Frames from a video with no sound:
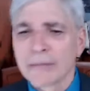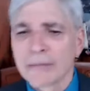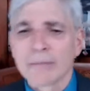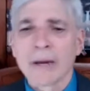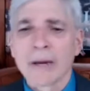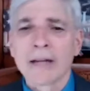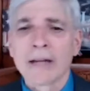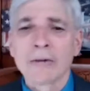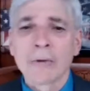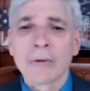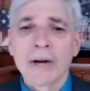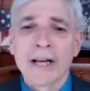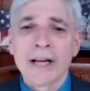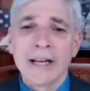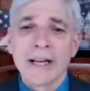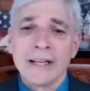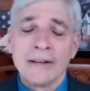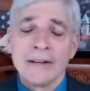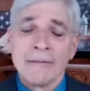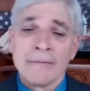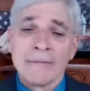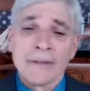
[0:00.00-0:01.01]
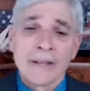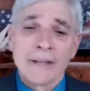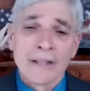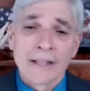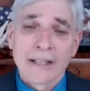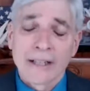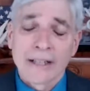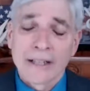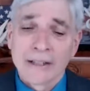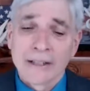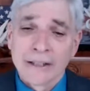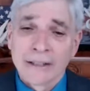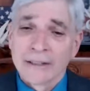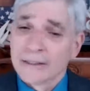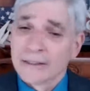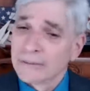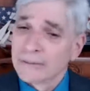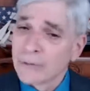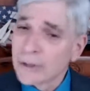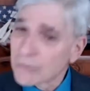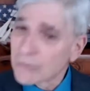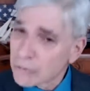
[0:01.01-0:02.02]
by the way,
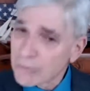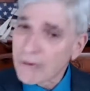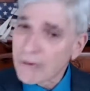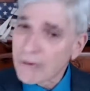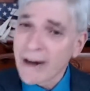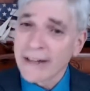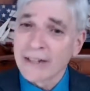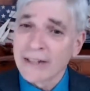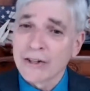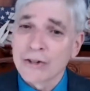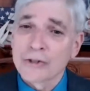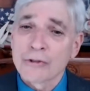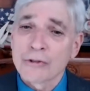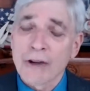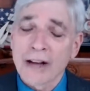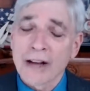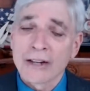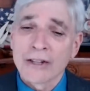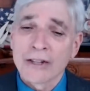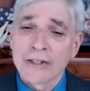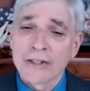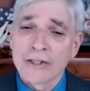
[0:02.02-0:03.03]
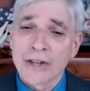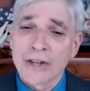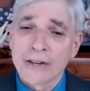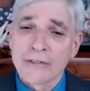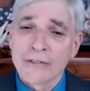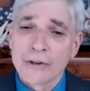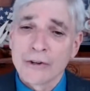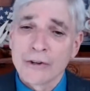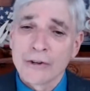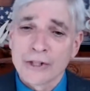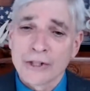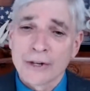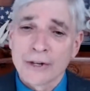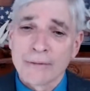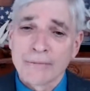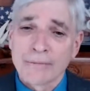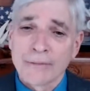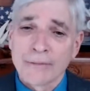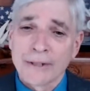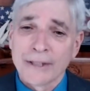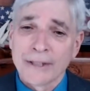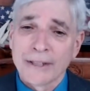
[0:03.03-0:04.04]
we're breaking those records on
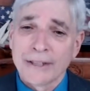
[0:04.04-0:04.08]
viewership.